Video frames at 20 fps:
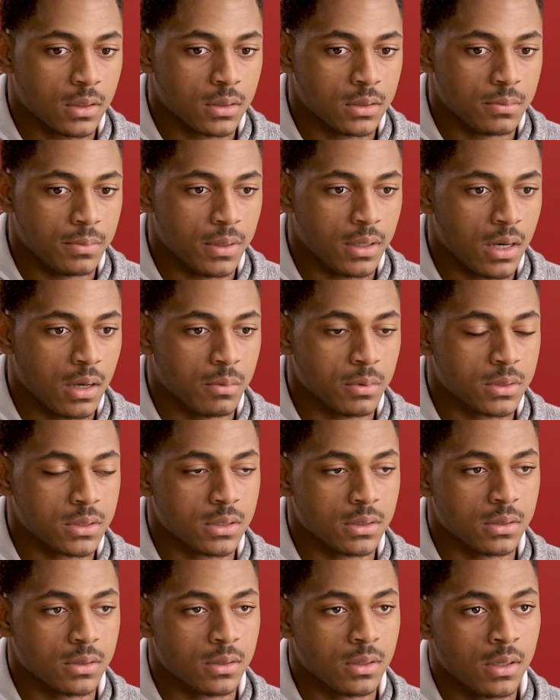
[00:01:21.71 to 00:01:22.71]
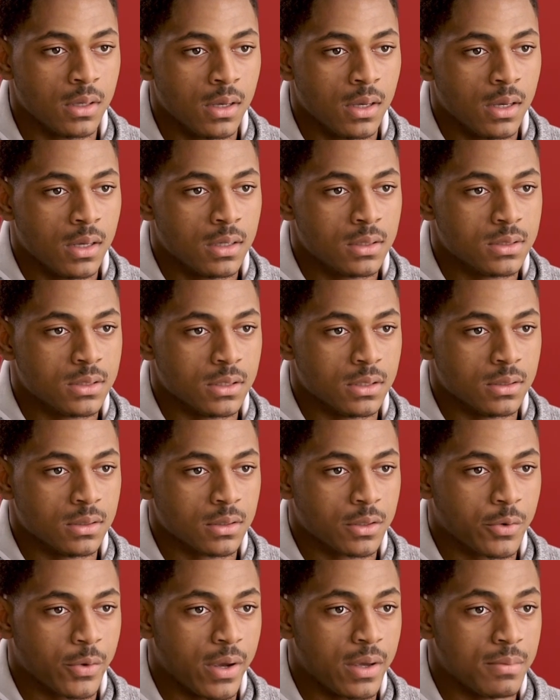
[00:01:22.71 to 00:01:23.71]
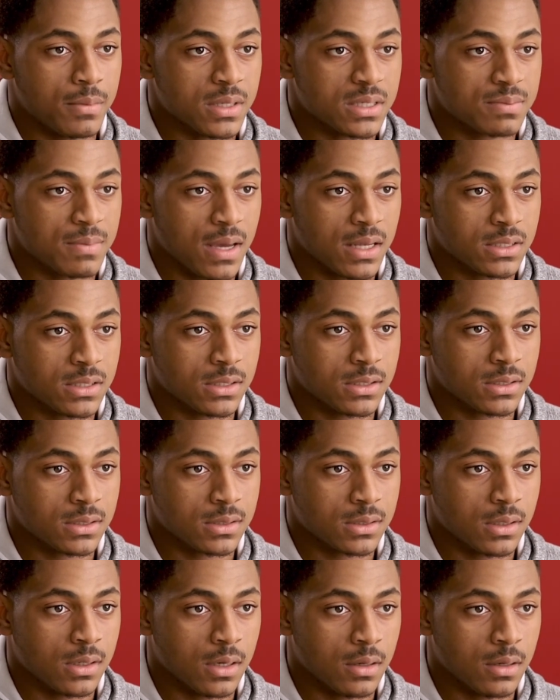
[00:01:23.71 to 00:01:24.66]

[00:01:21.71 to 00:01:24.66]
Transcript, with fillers: and being able to, to create mismatches,